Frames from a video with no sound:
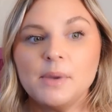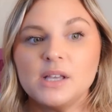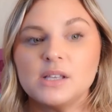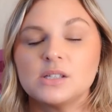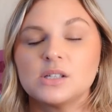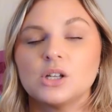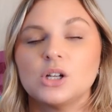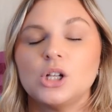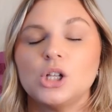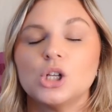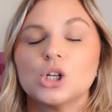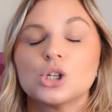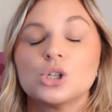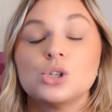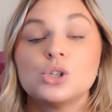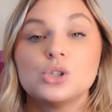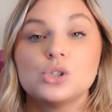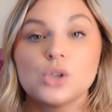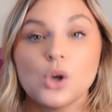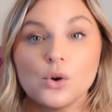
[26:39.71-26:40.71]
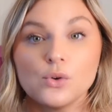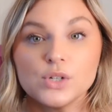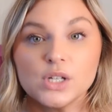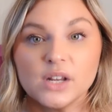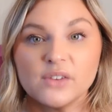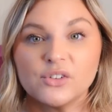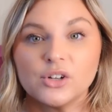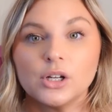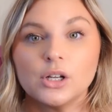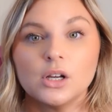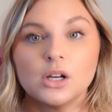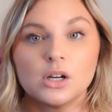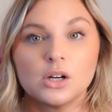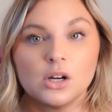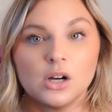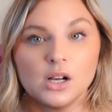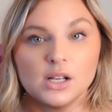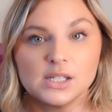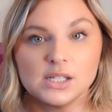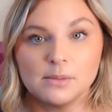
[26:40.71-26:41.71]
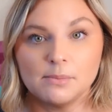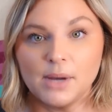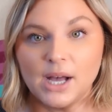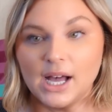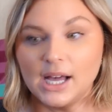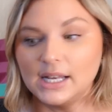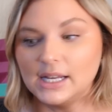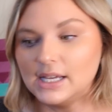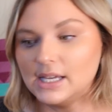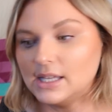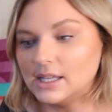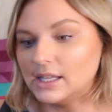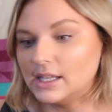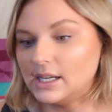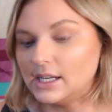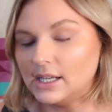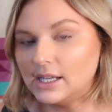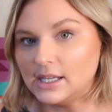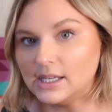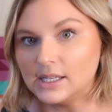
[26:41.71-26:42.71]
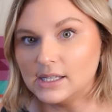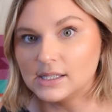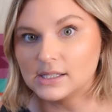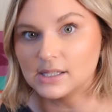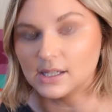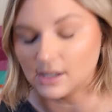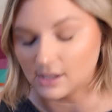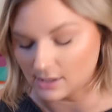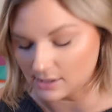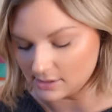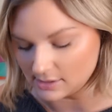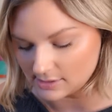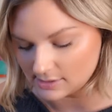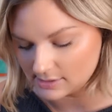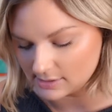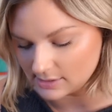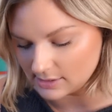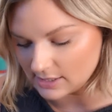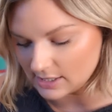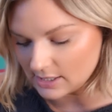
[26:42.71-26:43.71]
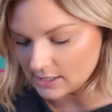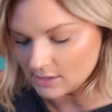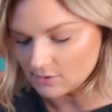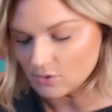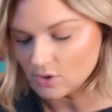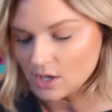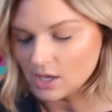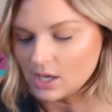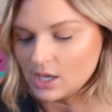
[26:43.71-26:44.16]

is going to look so different across a body than it is on a sleeve.